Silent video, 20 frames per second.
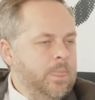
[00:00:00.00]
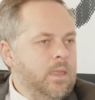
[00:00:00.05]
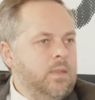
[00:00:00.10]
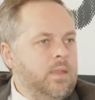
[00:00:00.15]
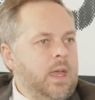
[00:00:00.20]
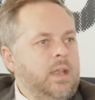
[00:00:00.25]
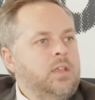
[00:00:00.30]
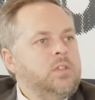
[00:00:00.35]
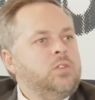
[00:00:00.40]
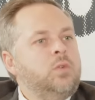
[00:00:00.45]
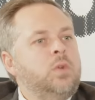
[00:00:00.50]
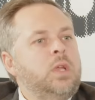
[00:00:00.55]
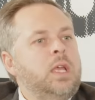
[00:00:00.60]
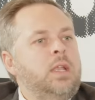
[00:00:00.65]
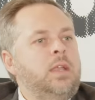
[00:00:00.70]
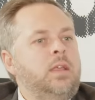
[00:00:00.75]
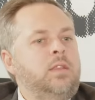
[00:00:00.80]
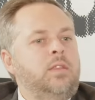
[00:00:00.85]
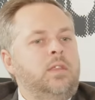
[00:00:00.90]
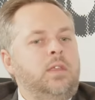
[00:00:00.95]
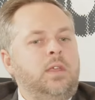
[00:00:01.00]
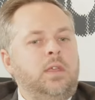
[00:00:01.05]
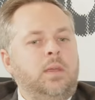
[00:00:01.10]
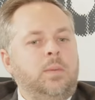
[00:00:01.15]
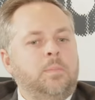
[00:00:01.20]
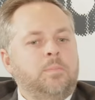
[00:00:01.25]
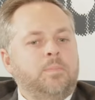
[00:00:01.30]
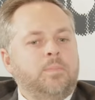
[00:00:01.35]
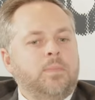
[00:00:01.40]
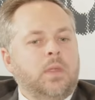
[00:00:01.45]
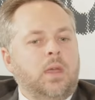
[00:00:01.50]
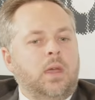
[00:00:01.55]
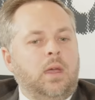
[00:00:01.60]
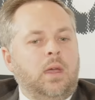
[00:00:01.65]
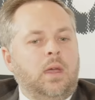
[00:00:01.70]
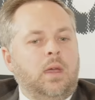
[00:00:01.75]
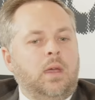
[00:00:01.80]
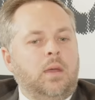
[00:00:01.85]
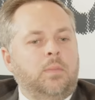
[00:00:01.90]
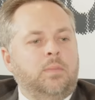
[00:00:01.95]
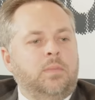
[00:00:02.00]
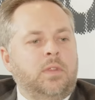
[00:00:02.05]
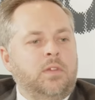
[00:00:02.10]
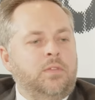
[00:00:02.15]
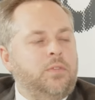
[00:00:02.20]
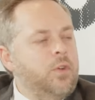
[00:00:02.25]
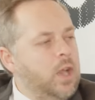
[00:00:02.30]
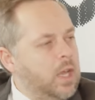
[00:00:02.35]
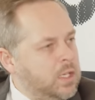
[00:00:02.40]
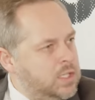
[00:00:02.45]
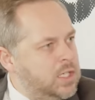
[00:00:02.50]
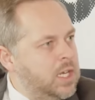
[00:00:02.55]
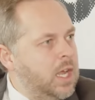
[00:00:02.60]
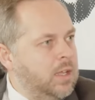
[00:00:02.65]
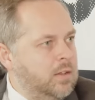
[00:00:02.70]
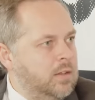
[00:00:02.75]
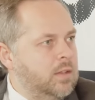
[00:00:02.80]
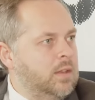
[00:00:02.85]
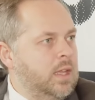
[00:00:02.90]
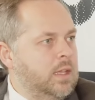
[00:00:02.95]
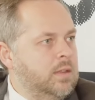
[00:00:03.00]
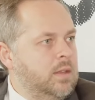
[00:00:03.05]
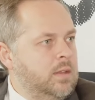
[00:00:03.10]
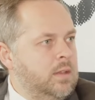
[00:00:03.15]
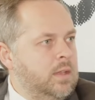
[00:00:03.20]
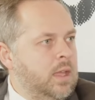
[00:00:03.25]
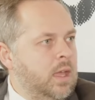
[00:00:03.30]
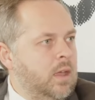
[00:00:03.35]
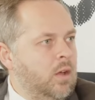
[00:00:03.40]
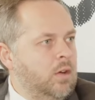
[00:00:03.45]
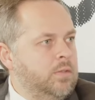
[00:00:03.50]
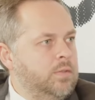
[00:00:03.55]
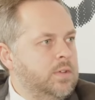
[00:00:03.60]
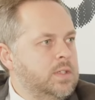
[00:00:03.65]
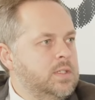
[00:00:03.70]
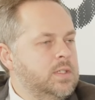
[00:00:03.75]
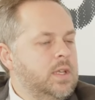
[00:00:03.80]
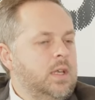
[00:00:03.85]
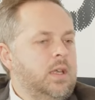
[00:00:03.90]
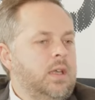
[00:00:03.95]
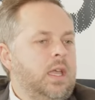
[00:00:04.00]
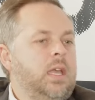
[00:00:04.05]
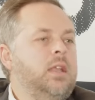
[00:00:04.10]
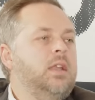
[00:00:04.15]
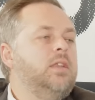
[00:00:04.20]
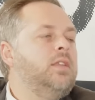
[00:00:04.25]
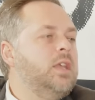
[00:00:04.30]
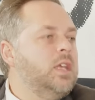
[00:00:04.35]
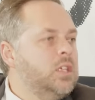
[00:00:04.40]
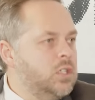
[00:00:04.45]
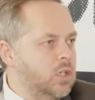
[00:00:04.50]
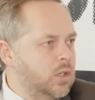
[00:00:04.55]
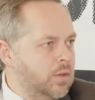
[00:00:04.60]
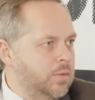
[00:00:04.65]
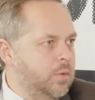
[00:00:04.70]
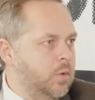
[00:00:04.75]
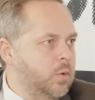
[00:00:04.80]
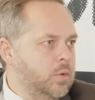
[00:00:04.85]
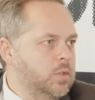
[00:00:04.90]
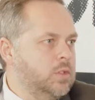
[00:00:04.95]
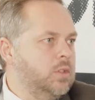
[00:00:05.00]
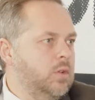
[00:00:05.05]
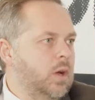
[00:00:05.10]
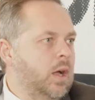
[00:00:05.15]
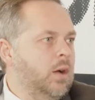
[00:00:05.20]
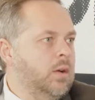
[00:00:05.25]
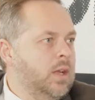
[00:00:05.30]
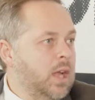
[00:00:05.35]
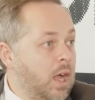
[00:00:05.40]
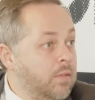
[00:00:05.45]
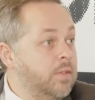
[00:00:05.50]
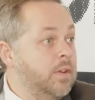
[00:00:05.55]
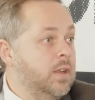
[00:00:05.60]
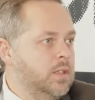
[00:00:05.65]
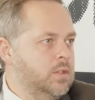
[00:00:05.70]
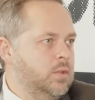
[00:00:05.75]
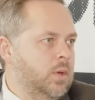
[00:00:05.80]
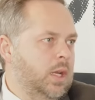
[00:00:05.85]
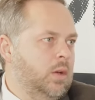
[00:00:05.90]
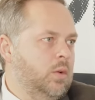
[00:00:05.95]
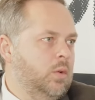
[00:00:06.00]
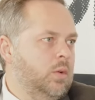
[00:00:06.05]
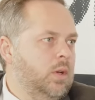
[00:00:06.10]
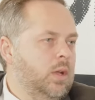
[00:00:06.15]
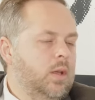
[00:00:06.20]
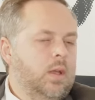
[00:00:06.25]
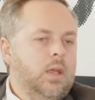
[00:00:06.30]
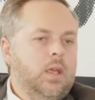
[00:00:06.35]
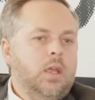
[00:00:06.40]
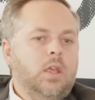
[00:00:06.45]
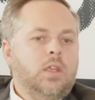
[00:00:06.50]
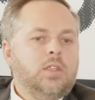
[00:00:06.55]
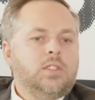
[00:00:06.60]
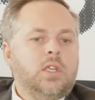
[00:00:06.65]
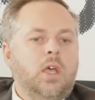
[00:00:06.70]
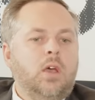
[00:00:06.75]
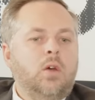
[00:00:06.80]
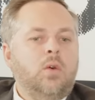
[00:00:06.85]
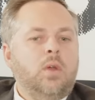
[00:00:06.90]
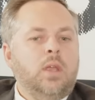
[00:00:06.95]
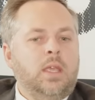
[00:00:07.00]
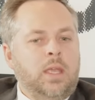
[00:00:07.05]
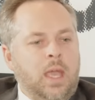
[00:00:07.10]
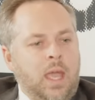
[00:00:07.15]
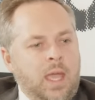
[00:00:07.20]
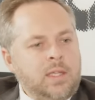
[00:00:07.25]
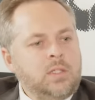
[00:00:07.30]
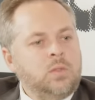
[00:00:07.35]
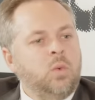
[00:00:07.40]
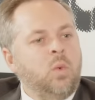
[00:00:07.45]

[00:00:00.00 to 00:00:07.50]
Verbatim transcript: That is really the differentiator that the DA offers, in addition, of course, to our governance record. So yes,